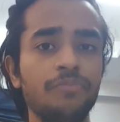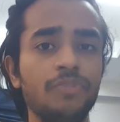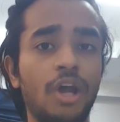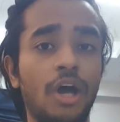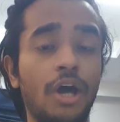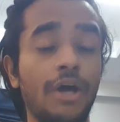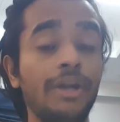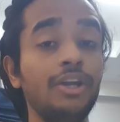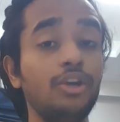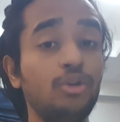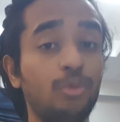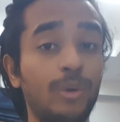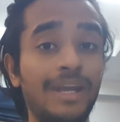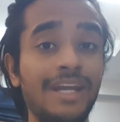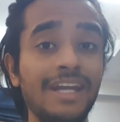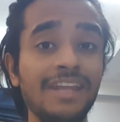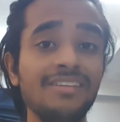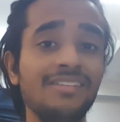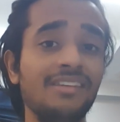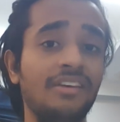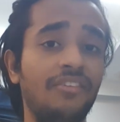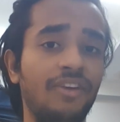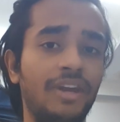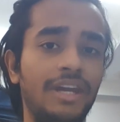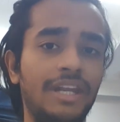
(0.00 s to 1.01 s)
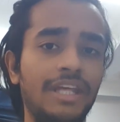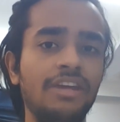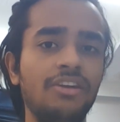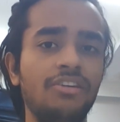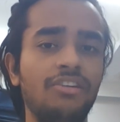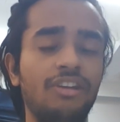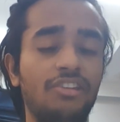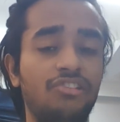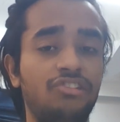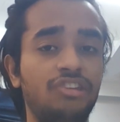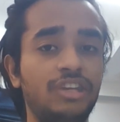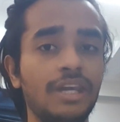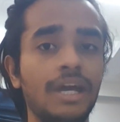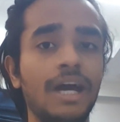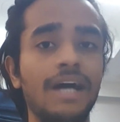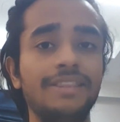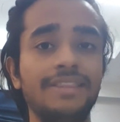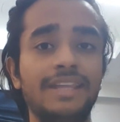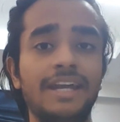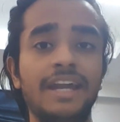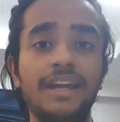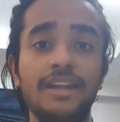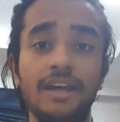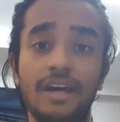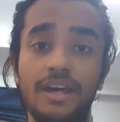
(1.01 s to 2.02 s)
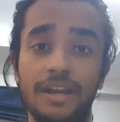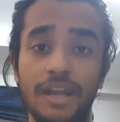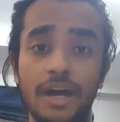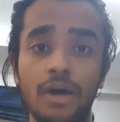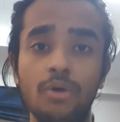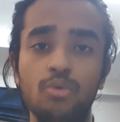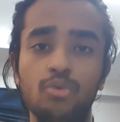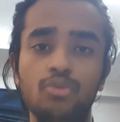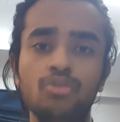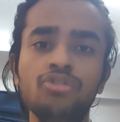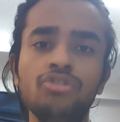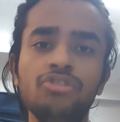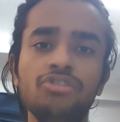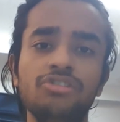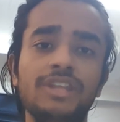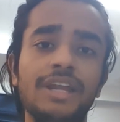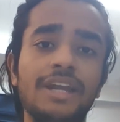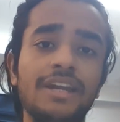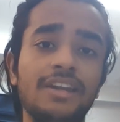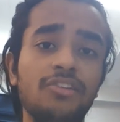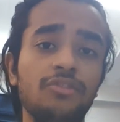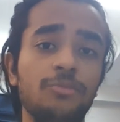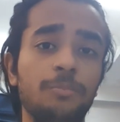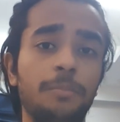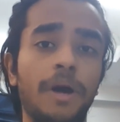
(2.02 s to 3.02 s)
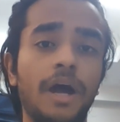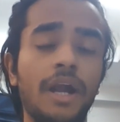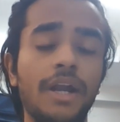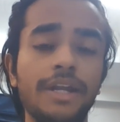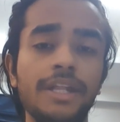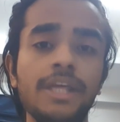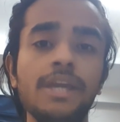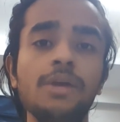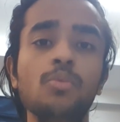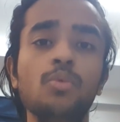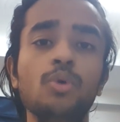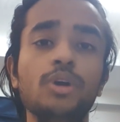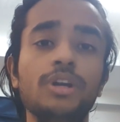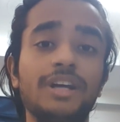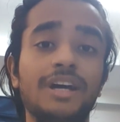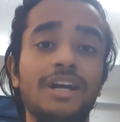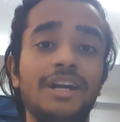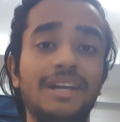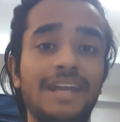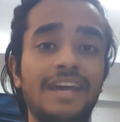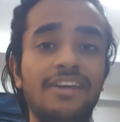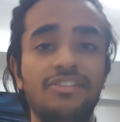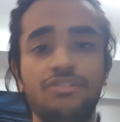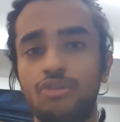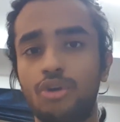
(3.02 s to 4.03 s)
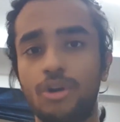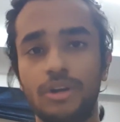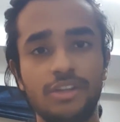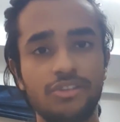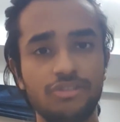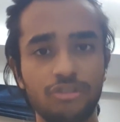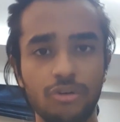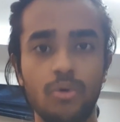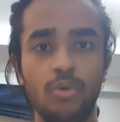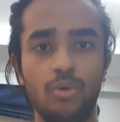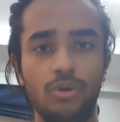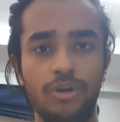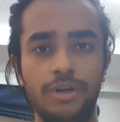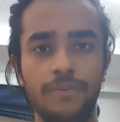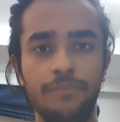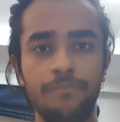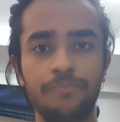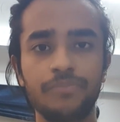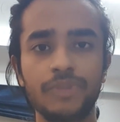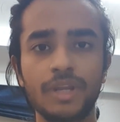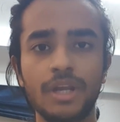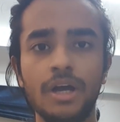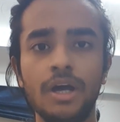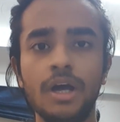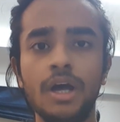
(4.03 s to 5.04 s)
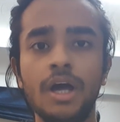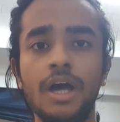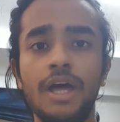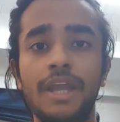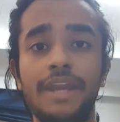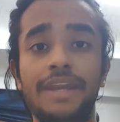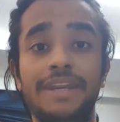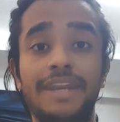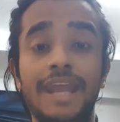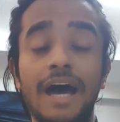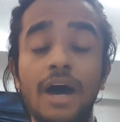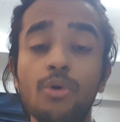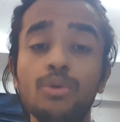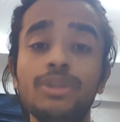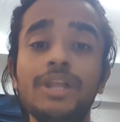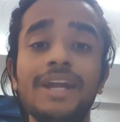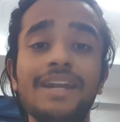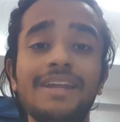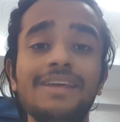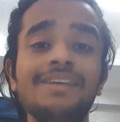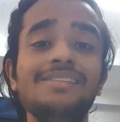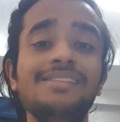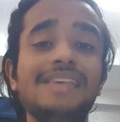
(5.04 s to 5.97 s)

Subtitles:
In 2017, Rajinikanth had announced that his party would contest on its own. Now that he's